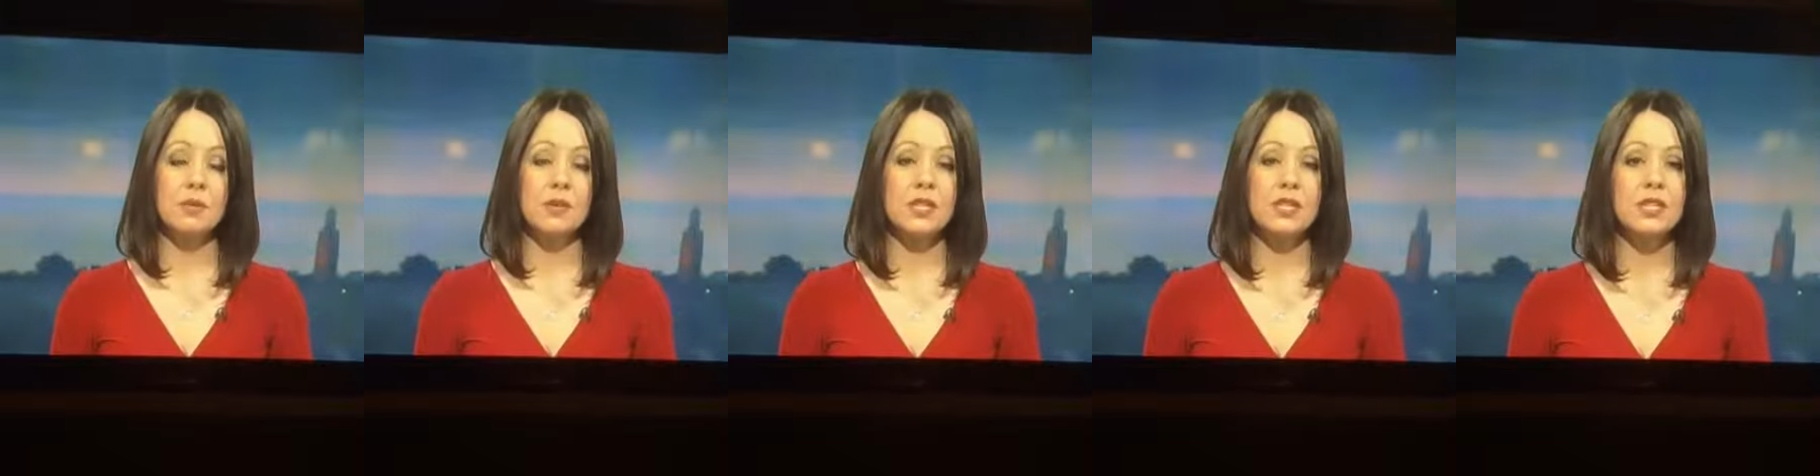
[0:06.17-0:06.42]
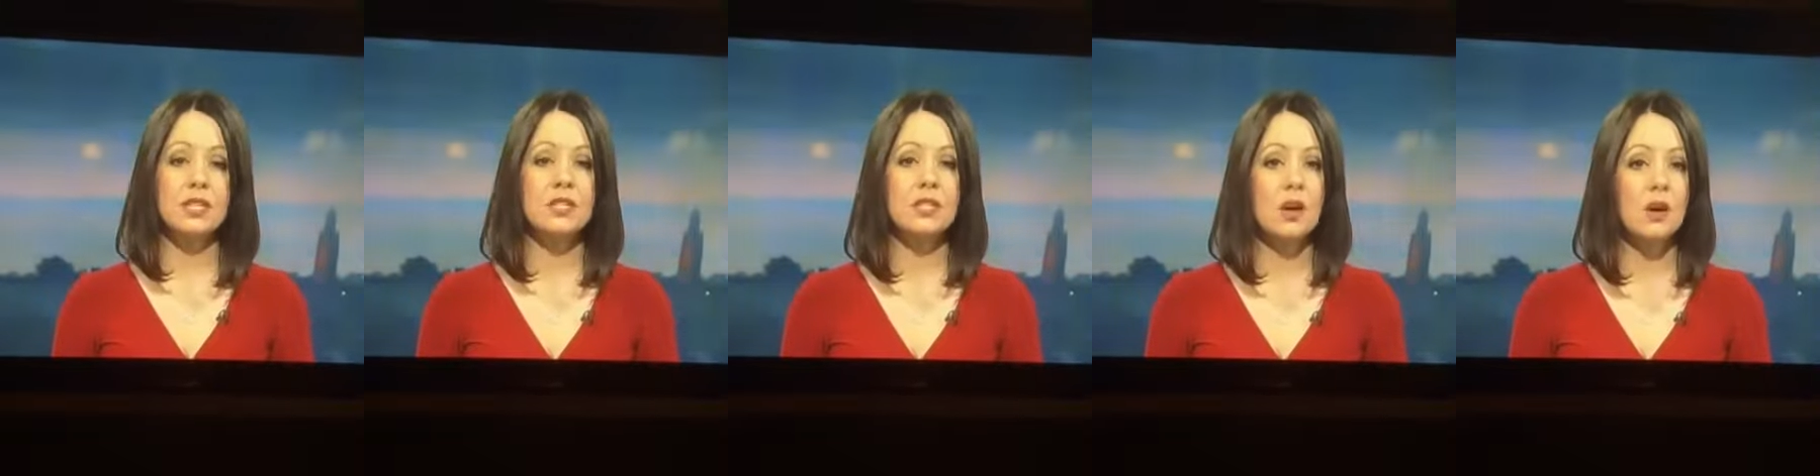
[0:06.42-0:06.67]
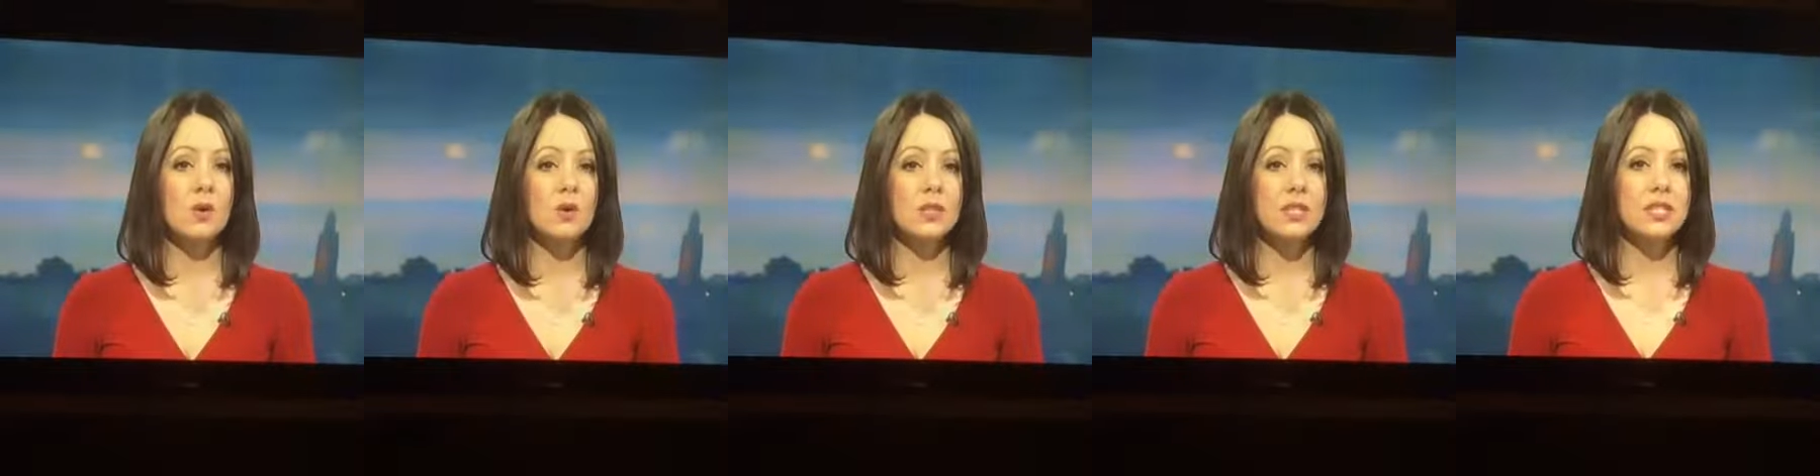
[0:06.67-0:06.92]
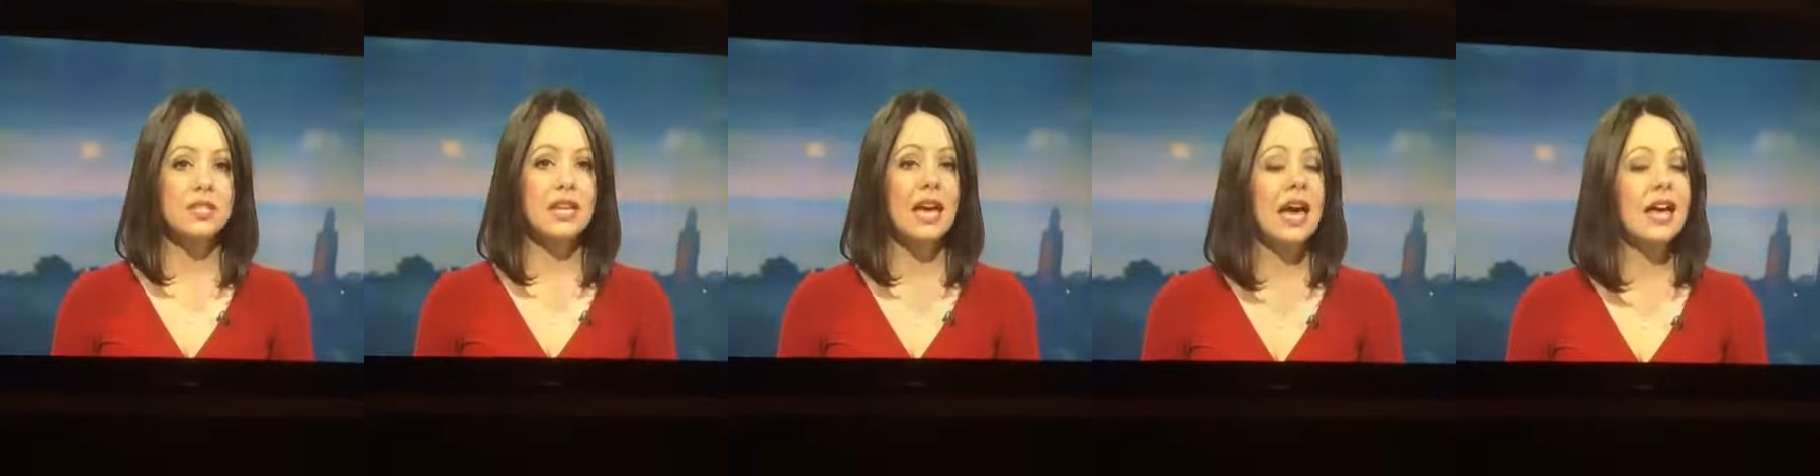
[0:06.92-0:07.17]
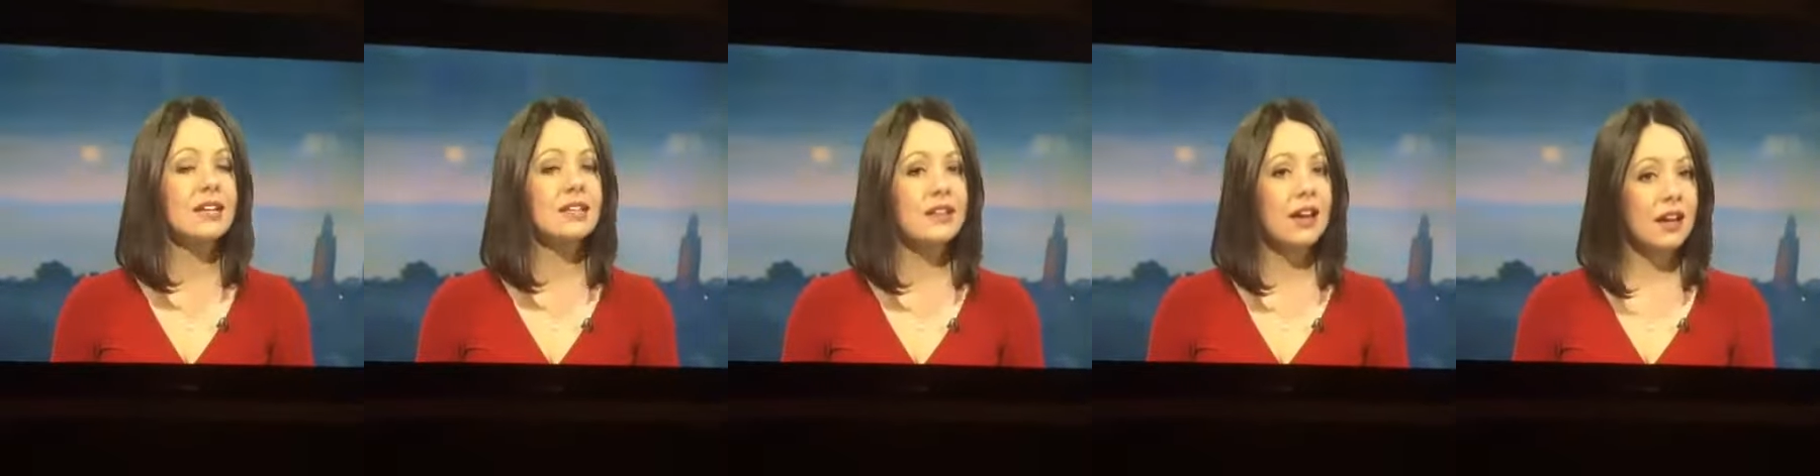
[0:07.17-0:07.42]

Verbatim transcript: Britain's oldest and